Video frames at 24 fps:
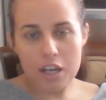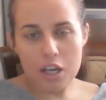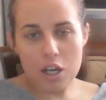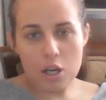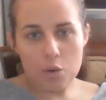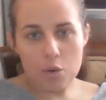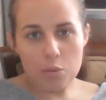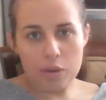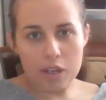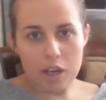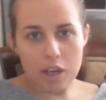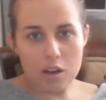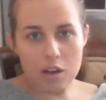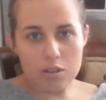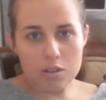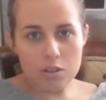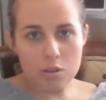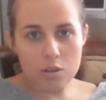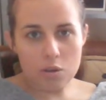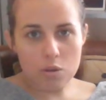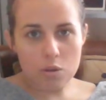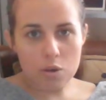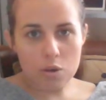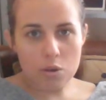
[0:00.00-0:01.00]
We
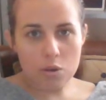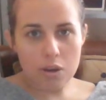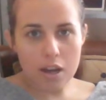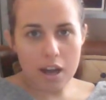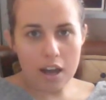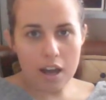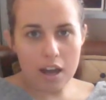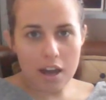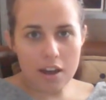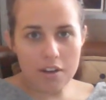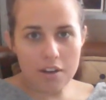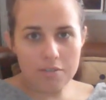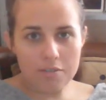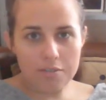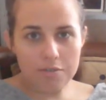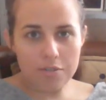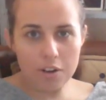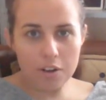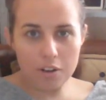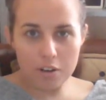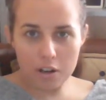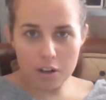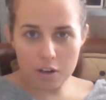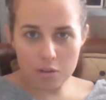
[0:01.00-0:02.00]
also have
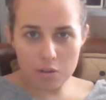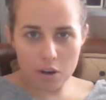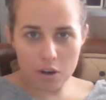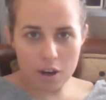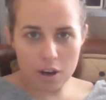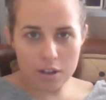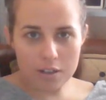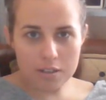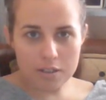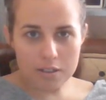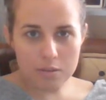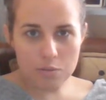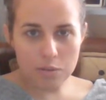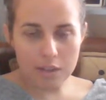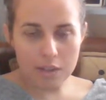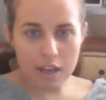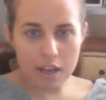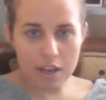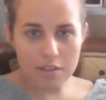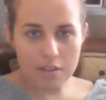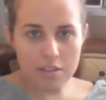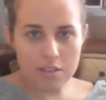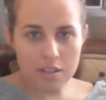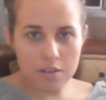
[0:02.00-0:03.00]
ferrite rods. We
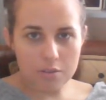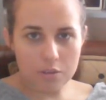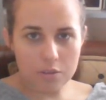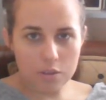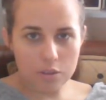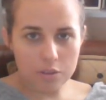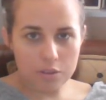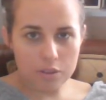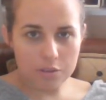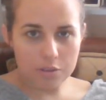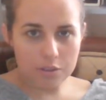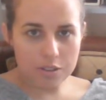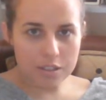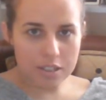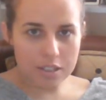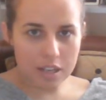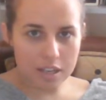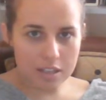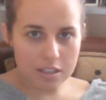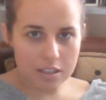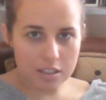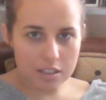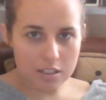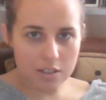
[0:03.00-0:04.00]
have several different
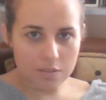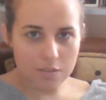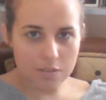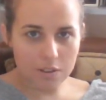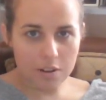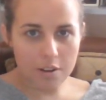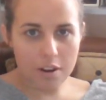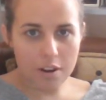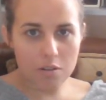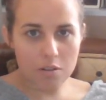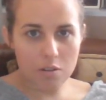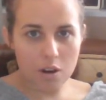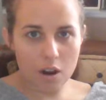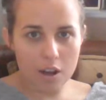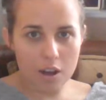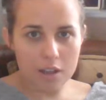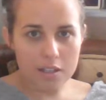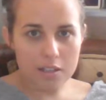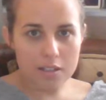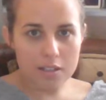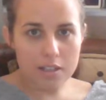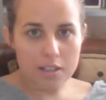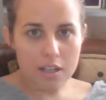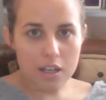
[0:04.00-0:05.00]
sizes of ferrite
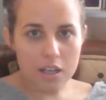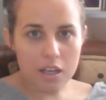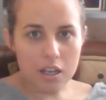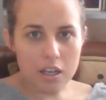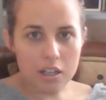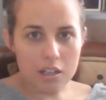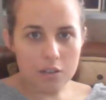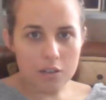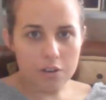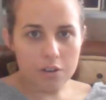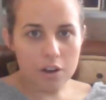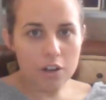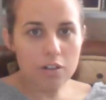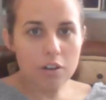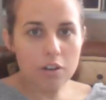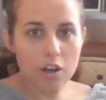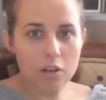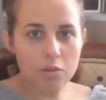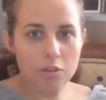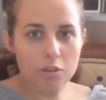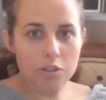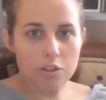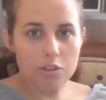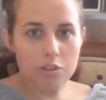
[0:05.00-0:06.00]
rods. The ferrite rod
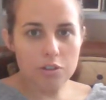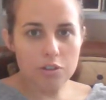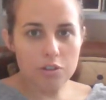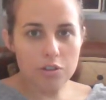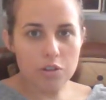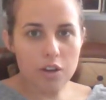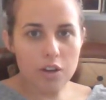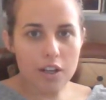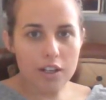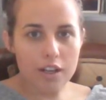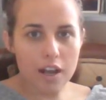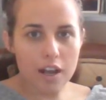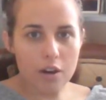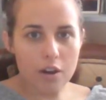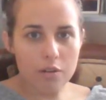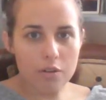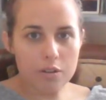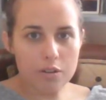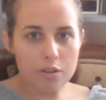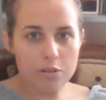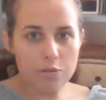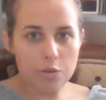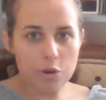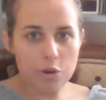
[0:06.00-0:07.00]
we're using right now
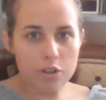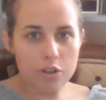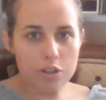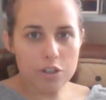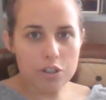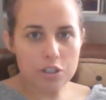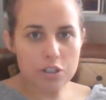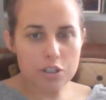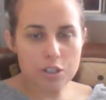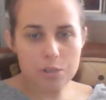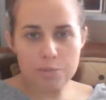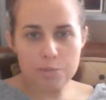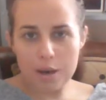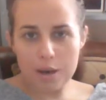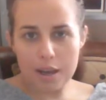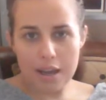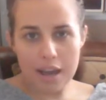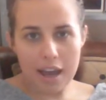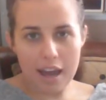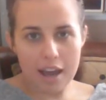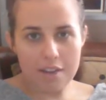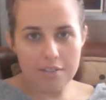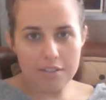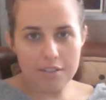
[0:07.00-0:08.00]
is 4 inches by
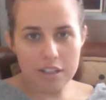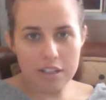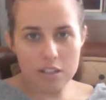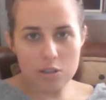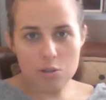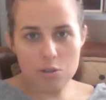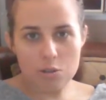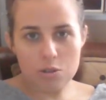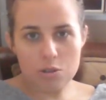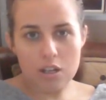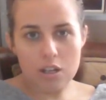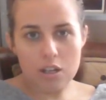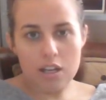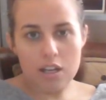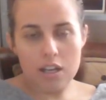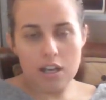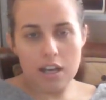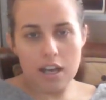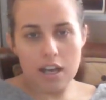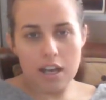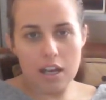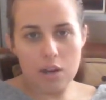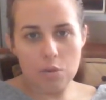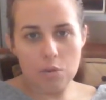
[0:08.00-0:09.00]
½ an inch,
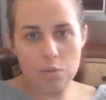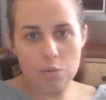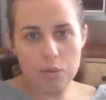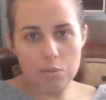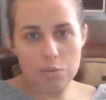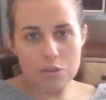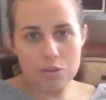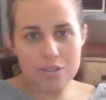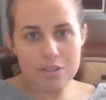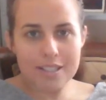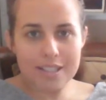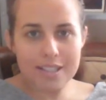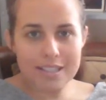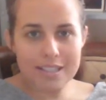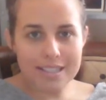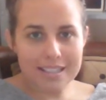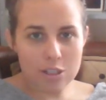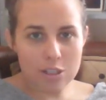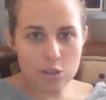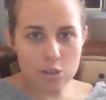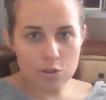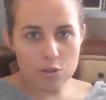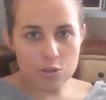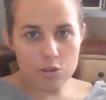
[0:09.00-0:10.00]
and we put 60
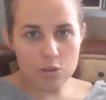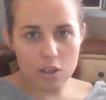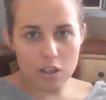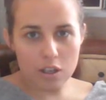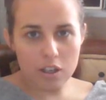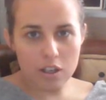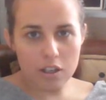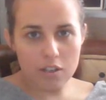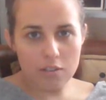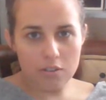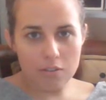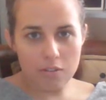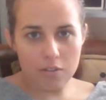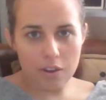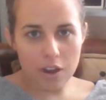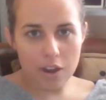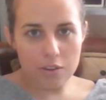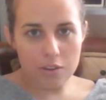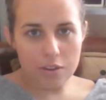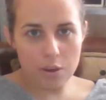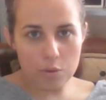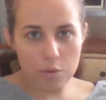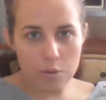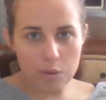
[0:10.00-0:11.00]
turns on it and
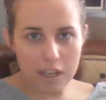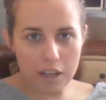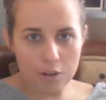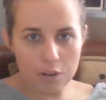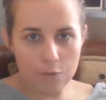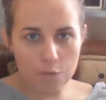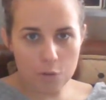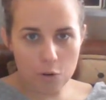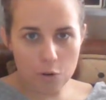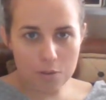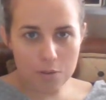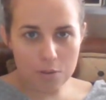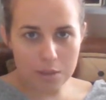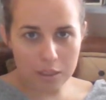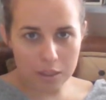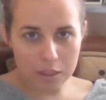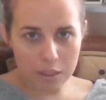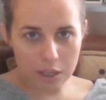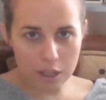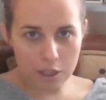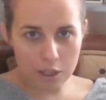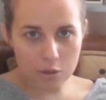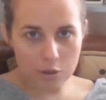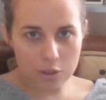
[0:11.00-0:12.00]
found that we had 4
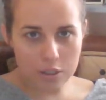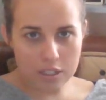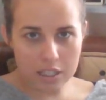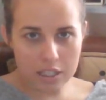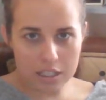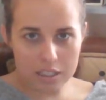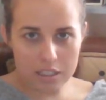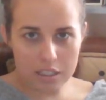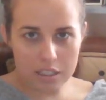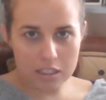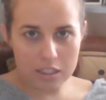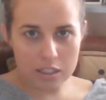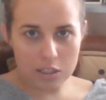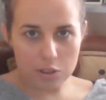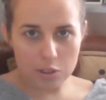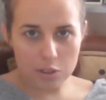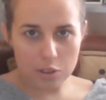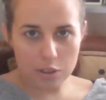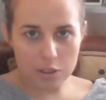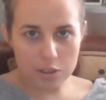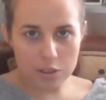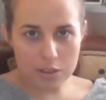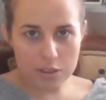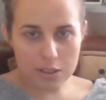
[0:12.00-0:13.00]
millihenries at 60
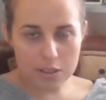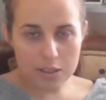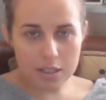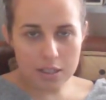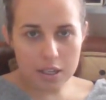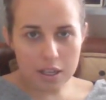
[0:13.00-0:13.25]
turns.